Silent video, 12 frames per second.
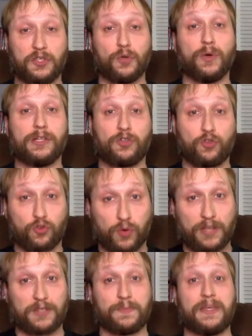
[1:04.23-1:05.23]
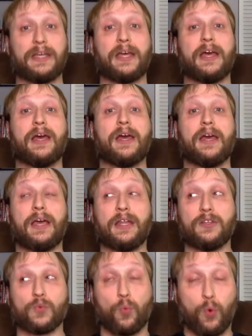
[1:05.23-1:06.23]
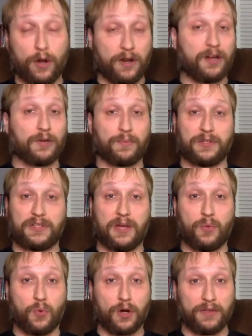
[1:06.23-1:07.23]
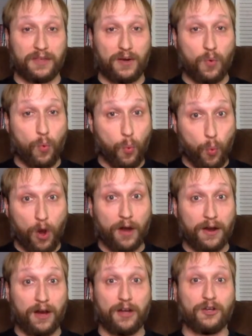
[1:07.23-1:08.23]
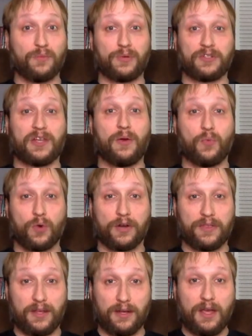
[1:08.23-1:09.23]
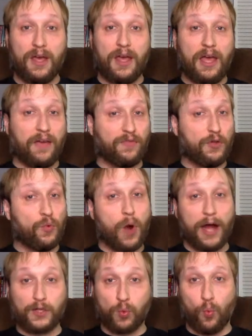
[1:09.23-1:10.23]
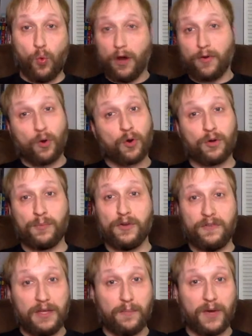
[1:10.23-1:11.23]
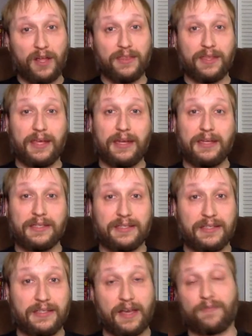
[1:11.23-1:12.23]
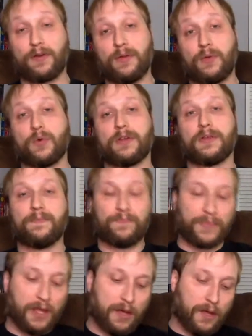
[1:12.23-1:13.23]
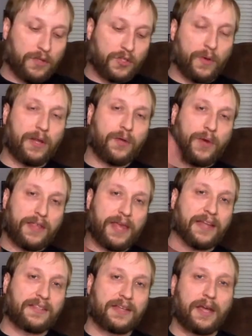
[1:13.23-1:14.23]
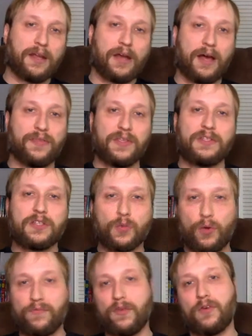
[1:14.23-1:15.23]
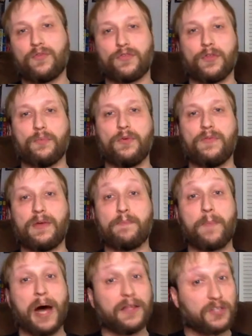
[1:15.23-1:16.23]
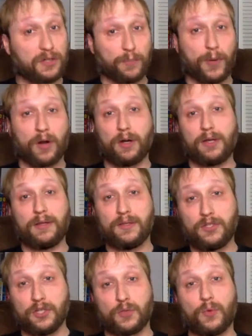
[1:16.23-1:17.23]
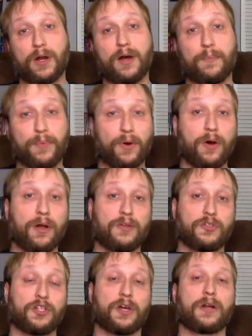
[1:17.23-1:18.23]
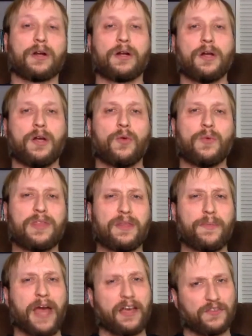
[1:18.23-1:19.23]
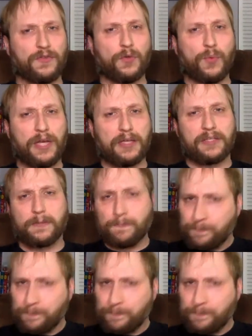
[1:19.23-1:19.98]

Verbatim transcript: do it. Trust me, it is 100% worth it. 100% worth it. If you watch one horror movie a month, it is definitely worth it. So anyway, that said, uh, this is a review for the movie Monster Party that just went up on Shudder within the past few weeks,